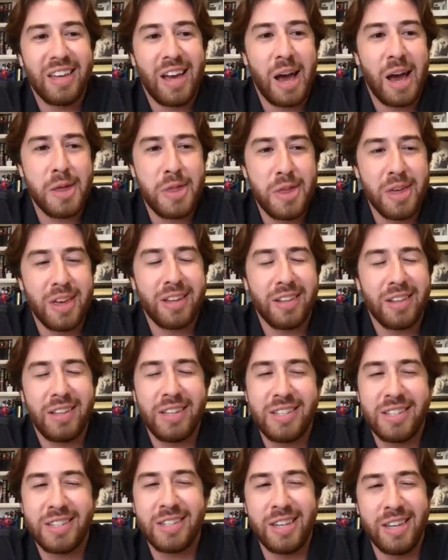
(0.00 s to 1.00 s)
I think
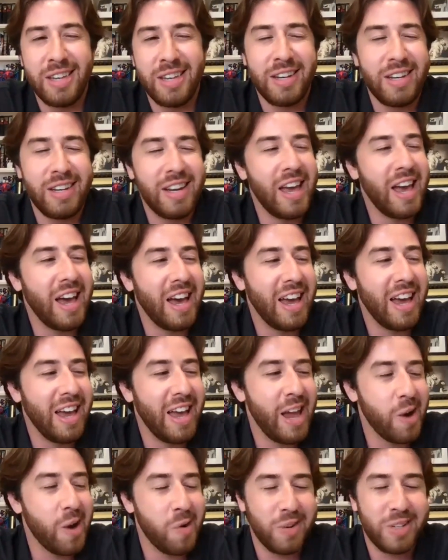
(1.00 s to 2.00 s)
Elise is in
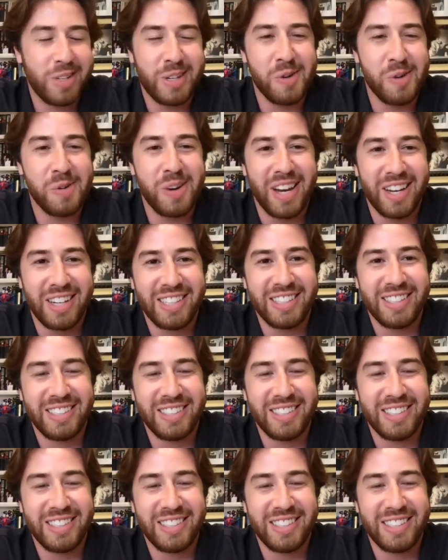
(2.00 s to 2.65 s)
Arizona.